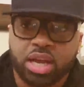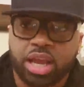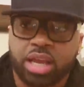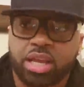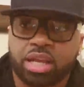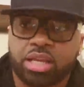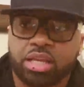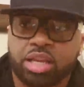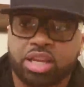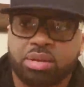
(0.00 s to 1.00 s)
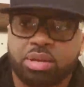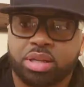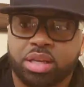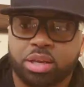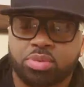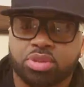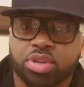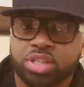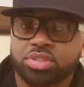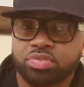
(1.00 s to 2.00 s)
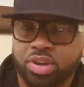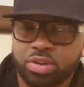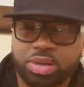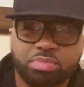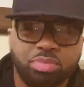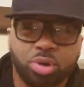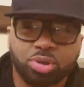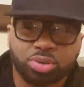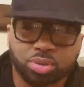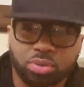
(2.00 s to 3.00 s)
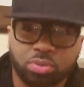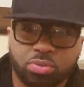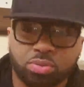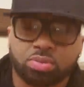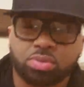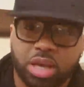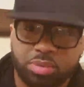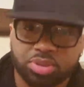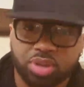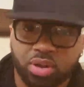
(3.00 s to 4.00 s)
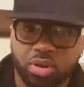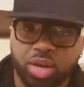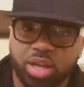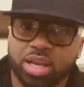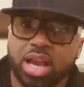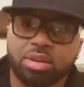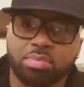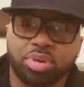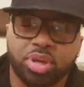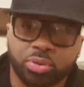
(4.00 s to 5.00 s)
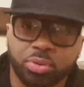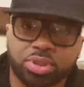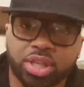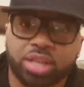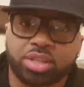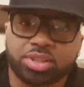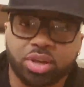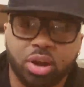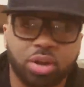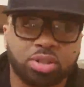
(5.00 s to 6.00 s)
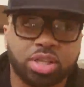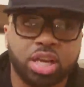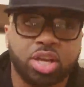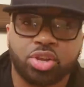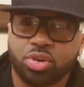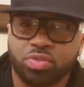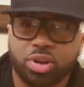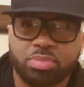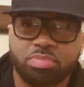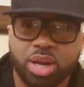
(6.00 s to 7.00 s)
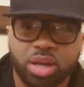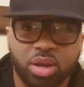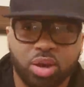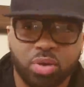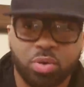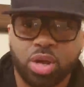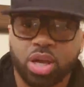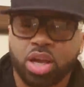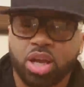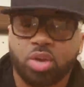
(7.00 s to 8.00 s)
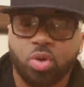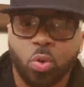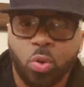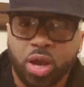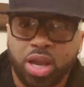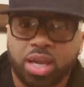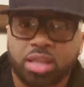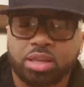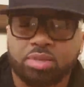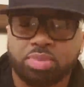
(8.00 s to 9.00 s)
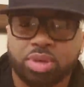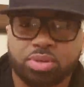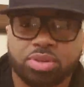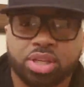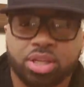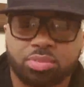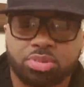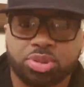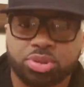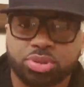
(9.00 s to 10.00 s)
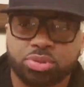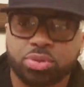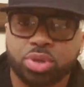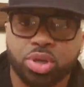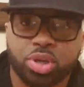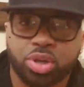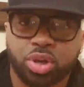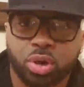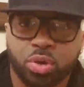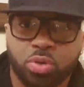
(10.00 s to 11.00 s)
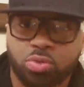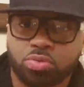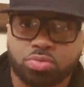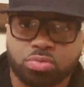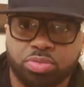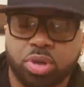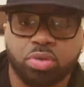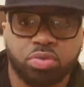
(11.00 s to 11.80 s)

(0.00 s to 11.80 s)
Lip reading: And it's a very emotional type song, and it kind of builds. It starts, very mellow, and coy, and then it builds up to, bigger